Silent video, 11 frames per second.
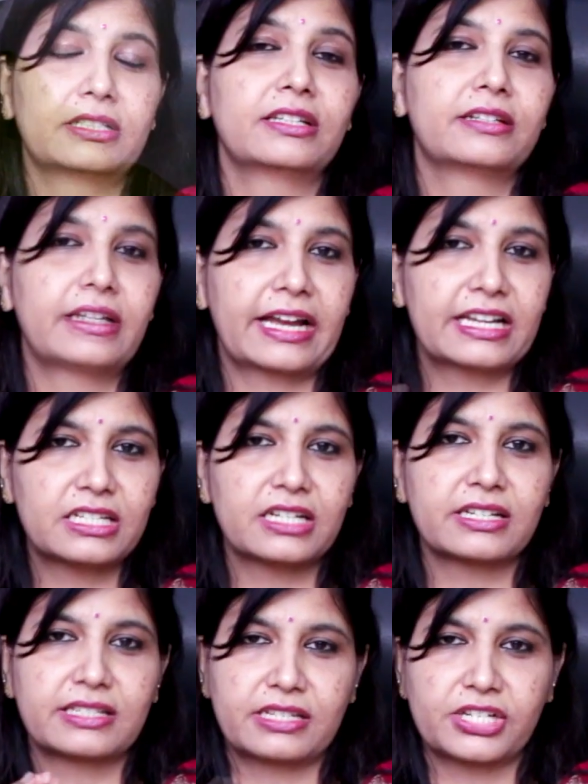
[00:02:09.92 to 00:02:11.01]
the dietary
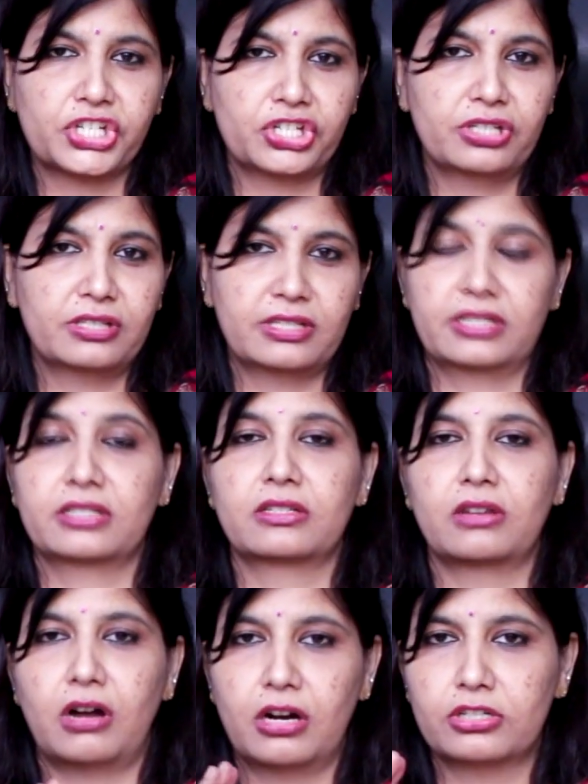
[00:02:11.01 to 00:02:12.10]
restrictions it is
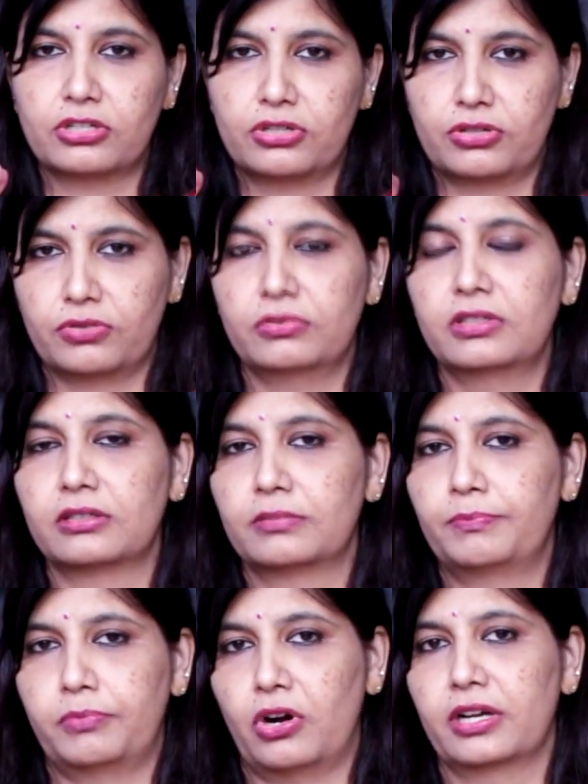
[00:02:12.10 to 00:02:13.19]
not to the
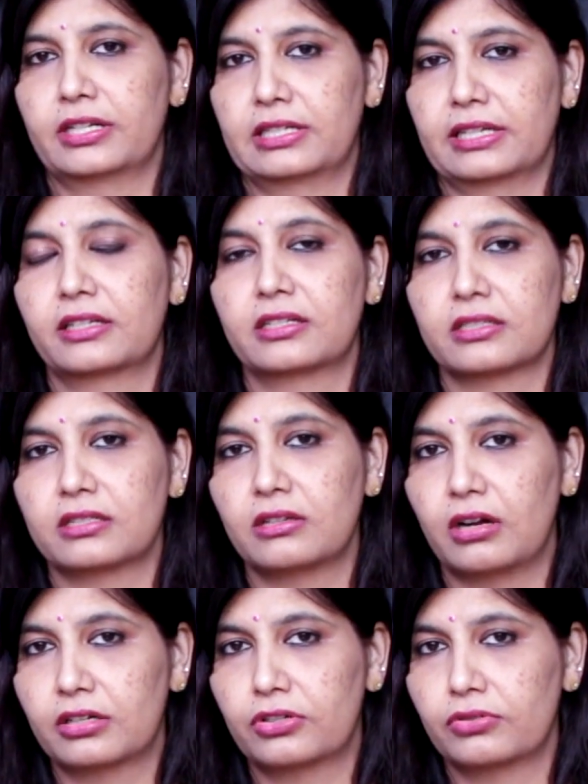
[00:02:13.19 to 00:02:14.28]
point like it is
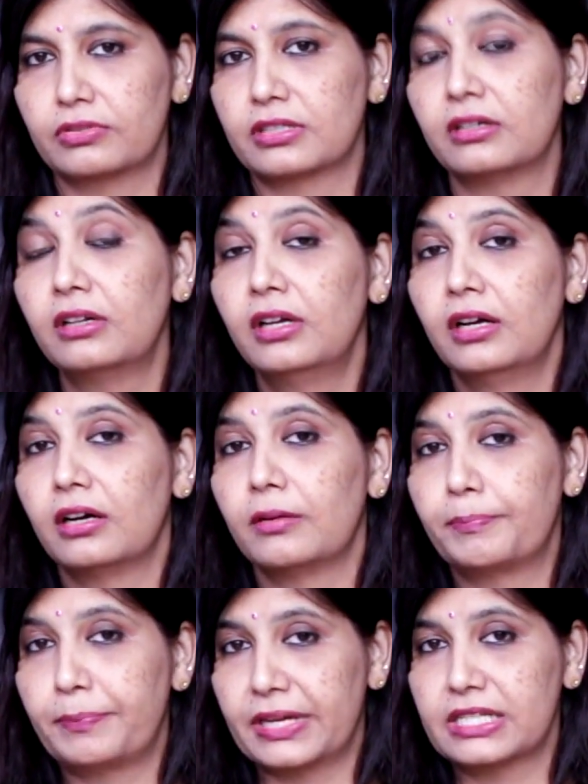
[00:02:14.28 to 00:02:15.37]
not to the
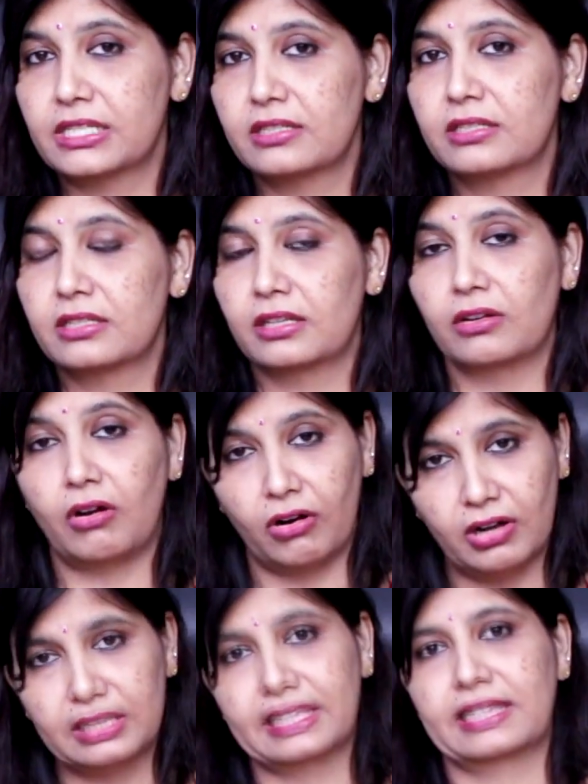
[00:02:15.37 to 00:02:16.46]
patients in
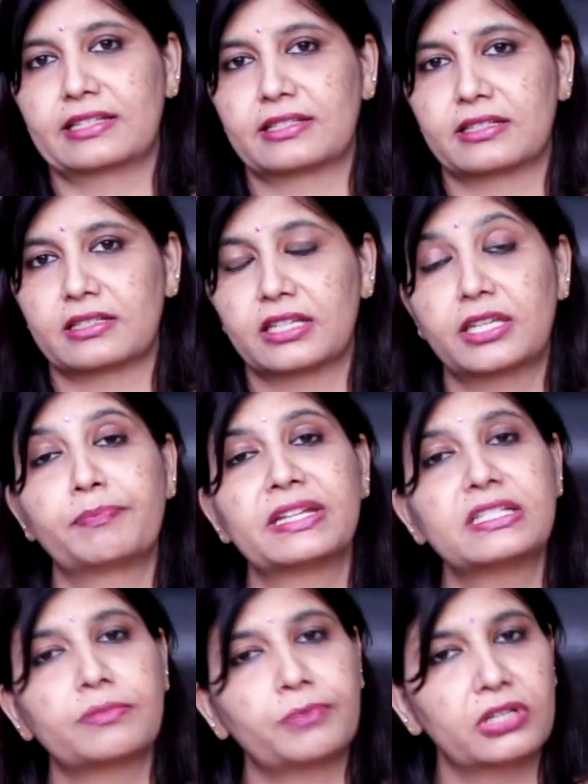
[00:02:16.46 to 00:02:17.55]
all the cases it
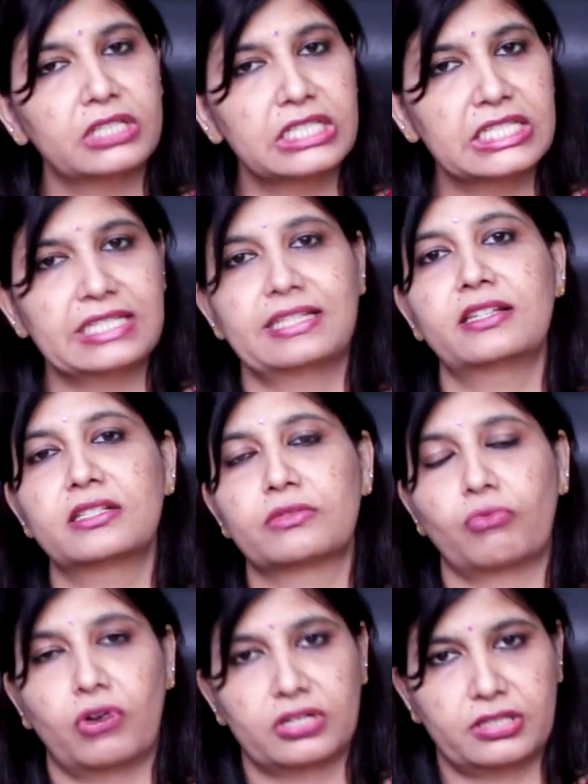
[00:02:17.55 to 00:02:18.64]
depends upon the disease
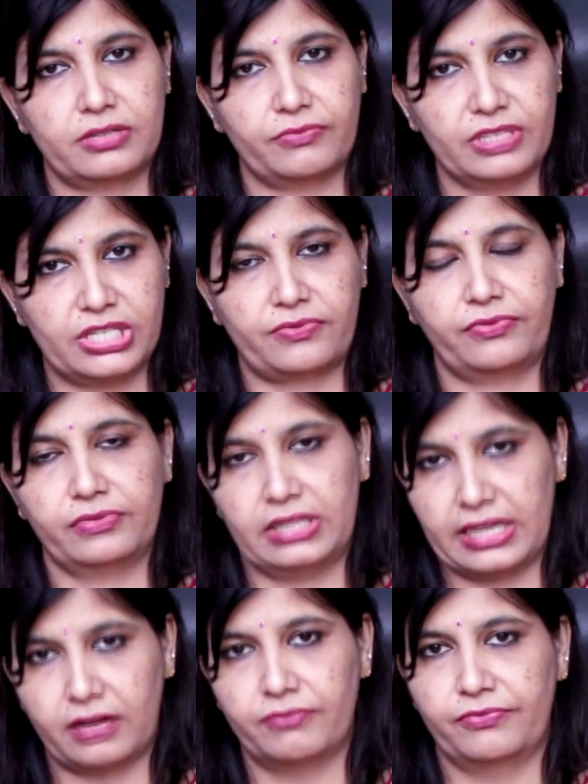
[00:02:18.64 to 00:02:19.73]
what which
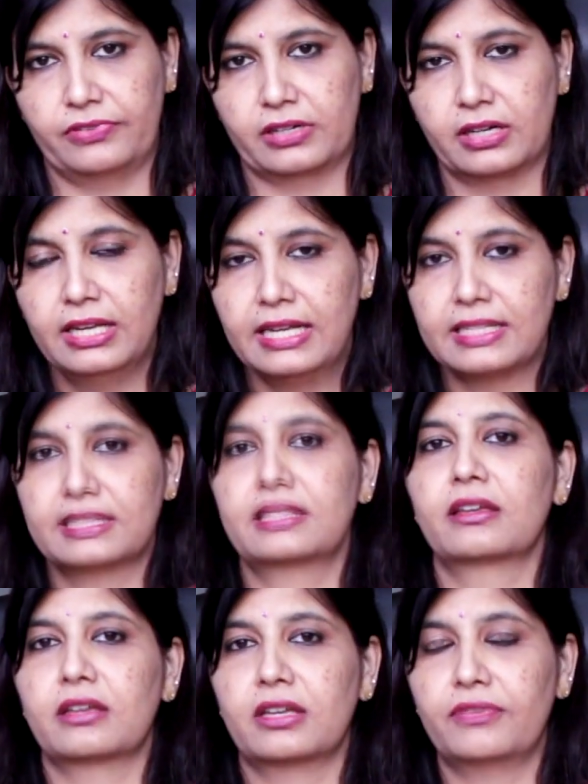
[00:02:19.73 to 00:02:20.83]
they come for.
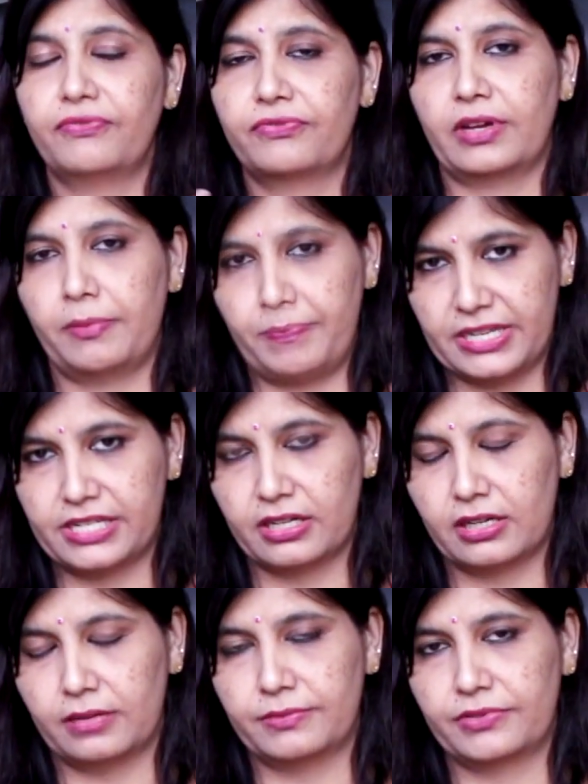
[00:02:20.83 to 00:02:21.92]
Say if a
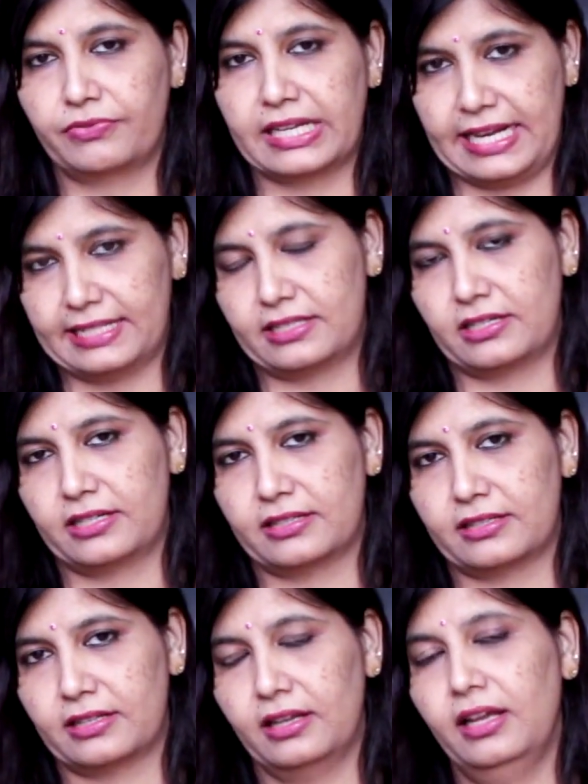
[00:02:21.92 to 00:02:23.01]
patient comes for
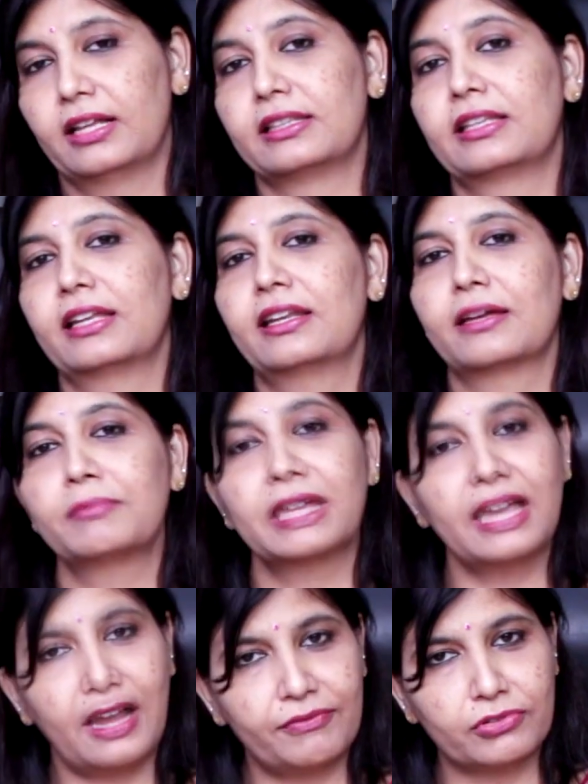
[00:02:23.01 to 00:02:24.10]
gastritis, then I
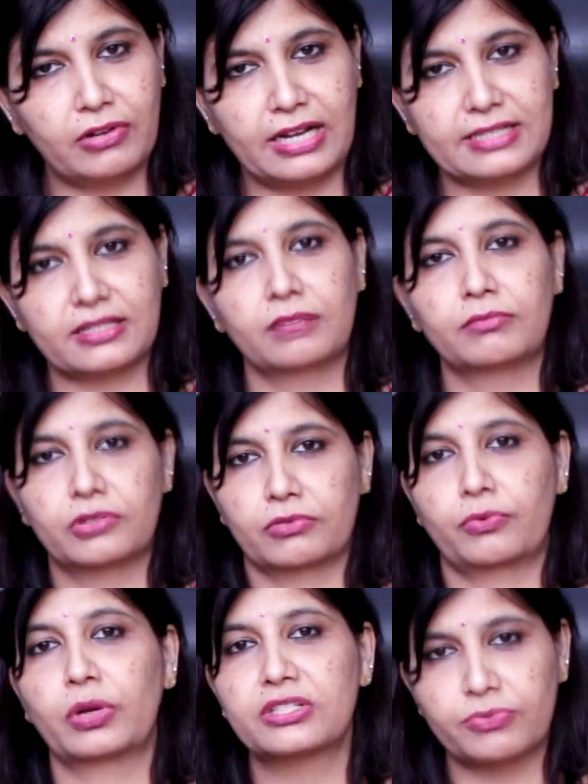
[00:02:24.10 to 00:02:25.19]
may have to ask him to
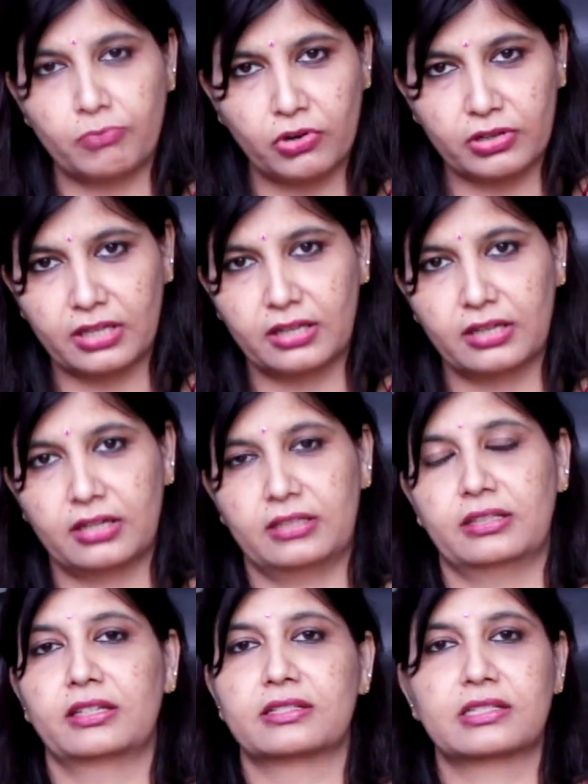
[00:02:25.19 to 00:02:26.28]
quit smoking
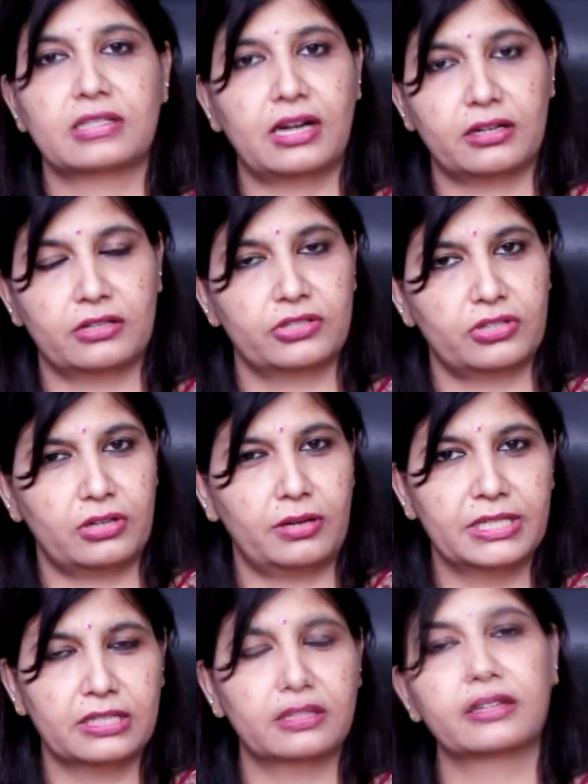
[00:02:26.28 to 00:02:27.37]
and then start, I
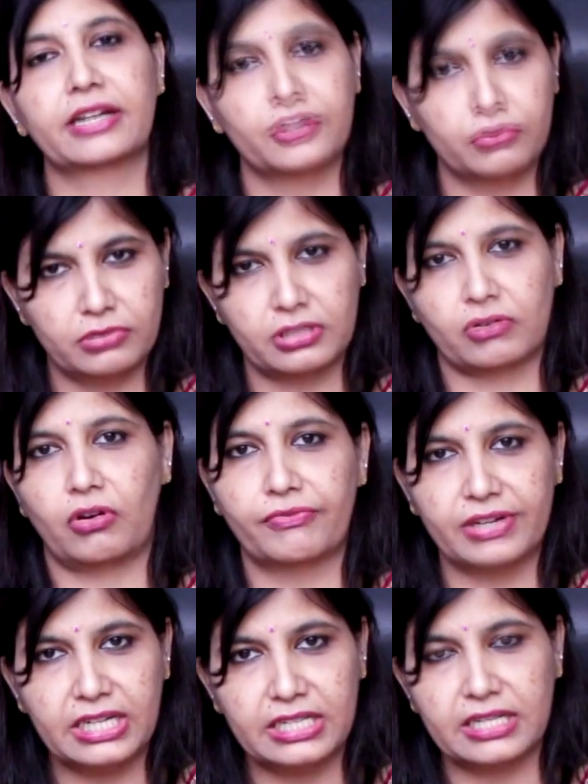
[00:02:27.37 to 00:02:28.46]
mean reduce the
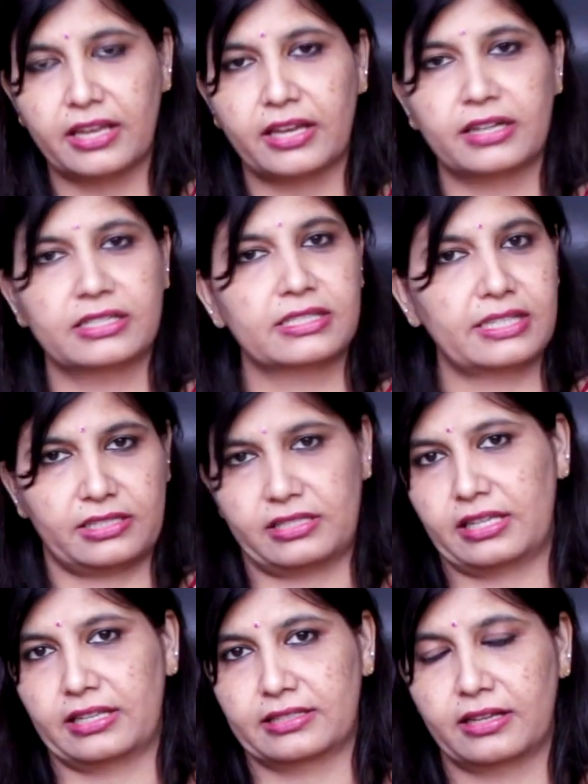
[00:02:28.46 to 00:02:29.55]
coffee intake and such
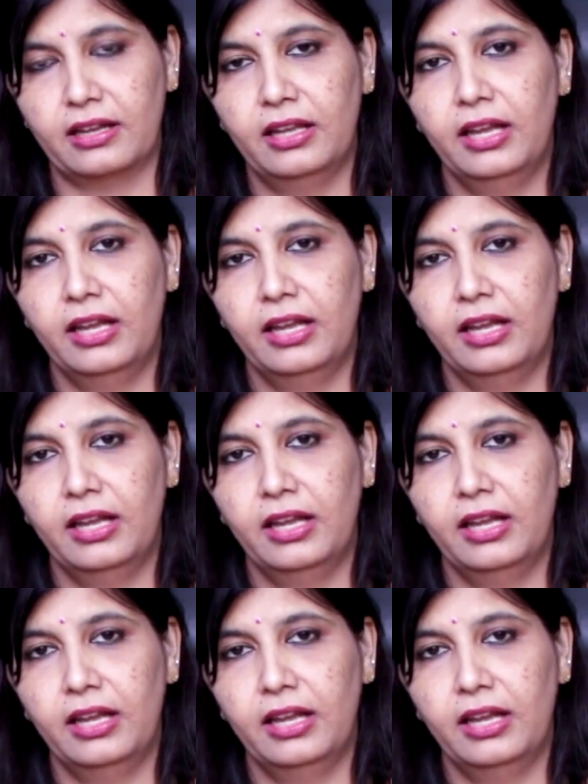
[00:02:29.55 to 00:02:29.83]
things.